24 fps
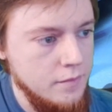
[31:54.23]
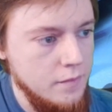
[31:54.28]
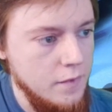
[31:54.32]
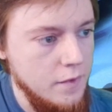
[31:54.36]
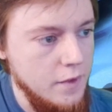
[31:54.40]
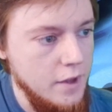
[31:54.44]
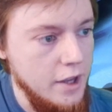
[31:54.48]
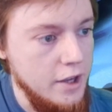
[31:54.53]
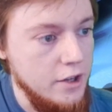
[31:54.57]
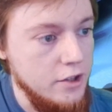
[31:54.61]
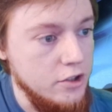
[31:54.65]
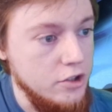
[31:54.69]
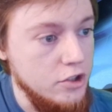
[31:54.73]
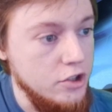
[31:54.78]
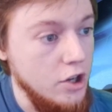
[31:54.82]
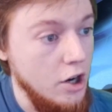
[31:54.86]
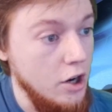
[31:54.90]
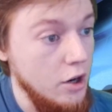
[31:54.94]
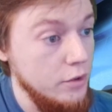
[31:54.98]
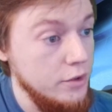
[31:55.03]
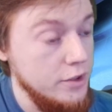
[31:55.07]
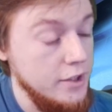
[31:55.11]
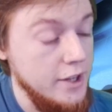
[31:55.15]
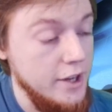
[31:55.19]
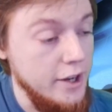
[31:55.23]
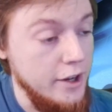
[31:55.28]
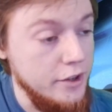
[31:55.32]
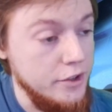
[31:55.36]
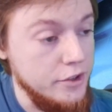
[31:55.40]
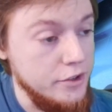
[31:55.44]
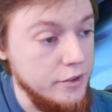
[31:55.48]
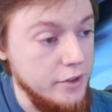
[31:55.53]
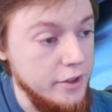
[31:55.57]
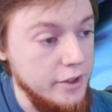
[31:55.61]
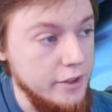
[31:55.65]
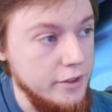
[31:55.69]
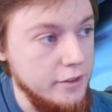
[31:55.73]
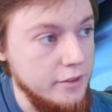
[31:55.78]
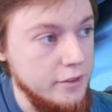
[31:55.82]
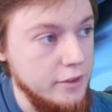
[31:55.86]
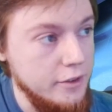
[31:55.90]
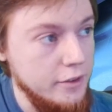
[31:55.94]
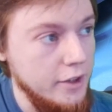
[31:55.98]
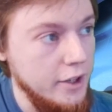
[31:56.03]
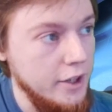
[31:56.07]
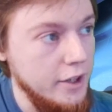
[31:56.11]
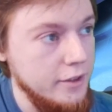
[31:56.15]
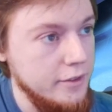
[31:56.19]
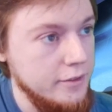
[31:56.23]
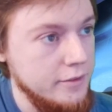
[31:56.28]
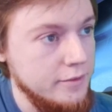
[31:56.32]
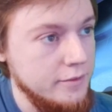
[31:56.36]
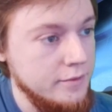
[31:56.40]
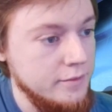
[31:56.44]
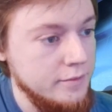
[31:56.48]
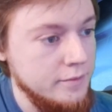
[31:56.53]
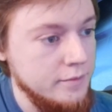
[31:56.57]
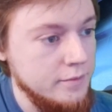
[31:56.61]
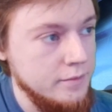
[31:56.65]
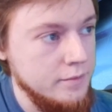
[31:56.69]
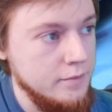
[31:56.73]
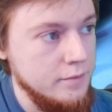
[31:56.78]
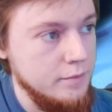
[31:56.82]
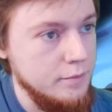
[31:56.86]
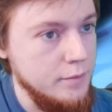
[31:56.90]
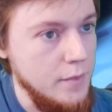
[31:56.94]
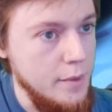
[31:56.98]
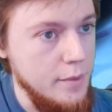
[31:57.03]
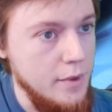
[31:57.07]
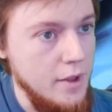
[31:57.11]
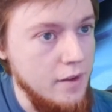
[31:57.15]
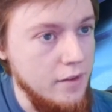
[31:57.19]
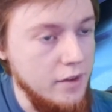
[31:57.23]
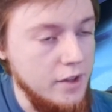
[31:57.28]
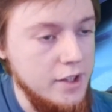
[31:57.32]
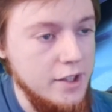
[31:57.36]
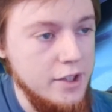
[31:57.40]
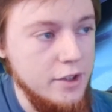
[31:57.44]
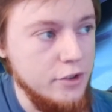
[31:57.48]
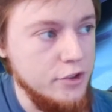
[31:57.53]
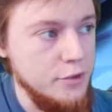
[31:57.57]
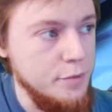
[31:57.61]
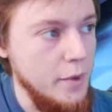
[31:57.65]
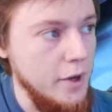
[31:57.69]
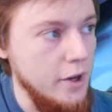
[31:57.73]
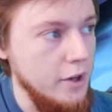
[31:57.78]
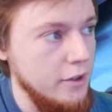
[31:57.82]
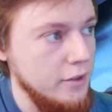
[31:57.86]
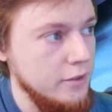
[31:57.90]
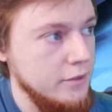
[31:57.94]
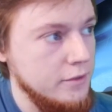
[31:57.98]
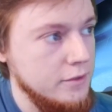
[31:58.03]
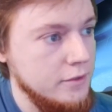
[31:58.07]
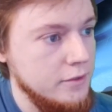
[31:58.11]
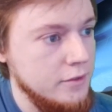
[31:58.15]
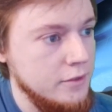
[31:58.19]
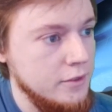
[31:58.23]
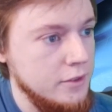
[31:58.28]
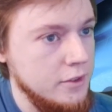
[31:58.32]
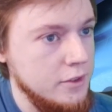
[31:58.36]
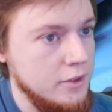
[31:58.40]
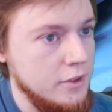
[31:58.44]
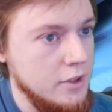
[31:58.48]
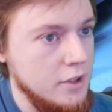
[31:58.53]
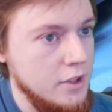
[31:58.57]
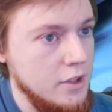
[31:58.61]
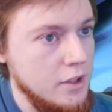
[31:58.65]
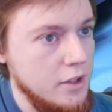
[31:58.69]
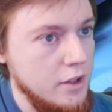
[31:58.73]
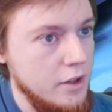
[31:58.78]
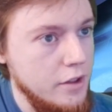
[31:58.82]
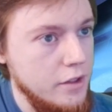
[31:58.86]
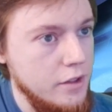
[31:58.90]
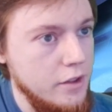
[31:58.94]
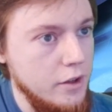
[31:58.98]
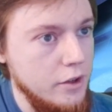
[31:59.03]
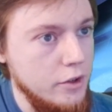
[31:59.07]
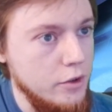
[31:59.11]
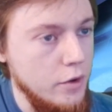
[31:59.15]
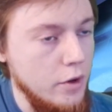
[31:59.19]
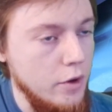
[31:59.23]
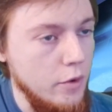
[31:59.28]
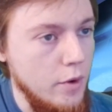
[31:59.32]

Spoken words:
They don't counter it. Okay. Maybe they have a kill spell. Thundering